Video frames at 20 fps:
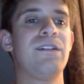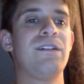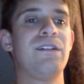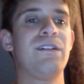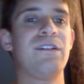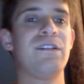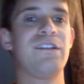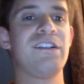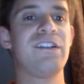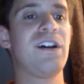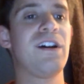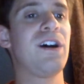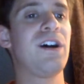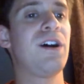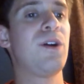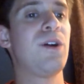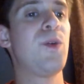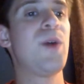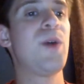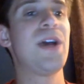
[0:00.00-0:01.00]

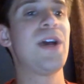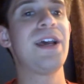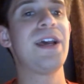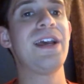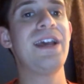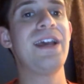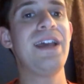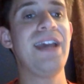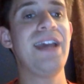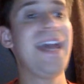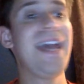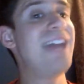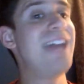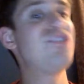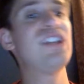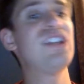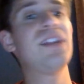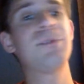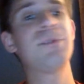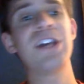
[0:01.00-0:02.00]
So Edge
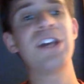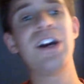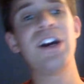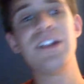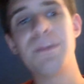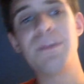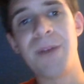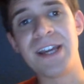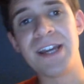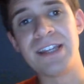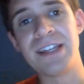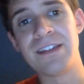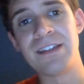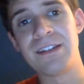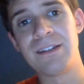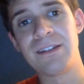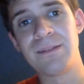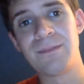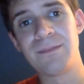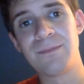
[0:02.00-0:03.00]
ended up getting on the mic.
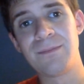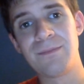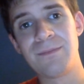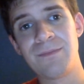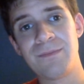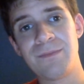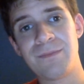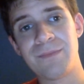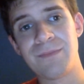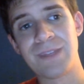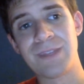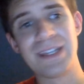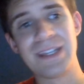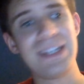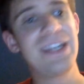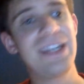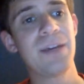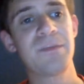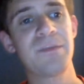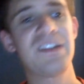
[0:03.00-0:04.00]

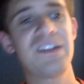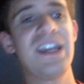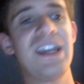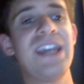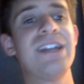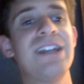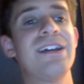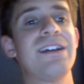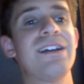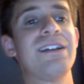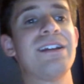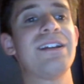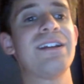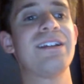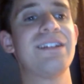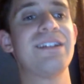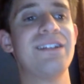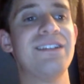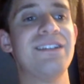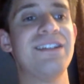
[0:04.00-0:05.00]
He ended up saying
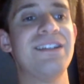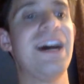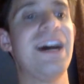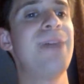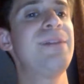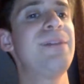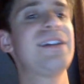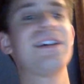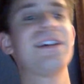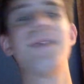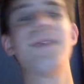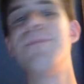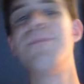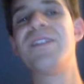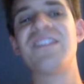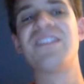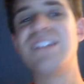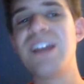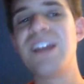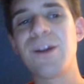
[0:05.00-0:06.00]
Dominik
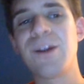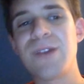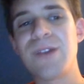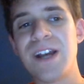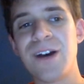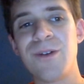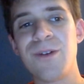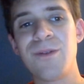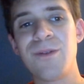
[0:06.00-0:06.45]
Mysterio.